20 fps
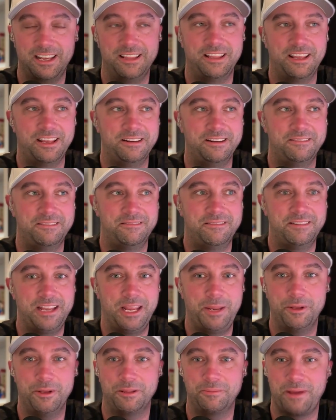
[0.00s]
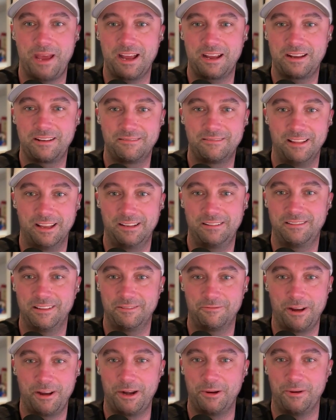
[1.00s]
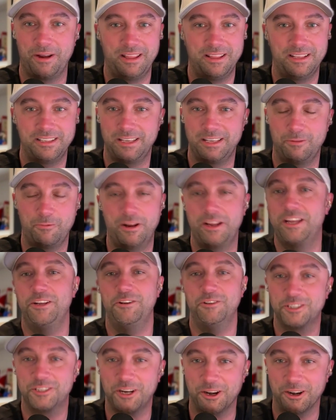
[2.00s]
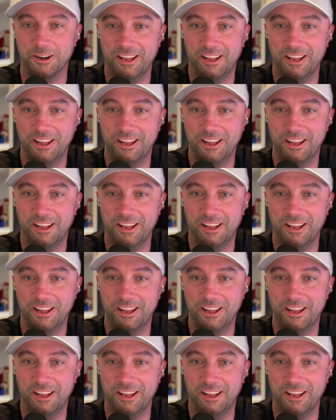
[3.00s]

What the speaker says: they emailed back like right away and they said, "When can you start?"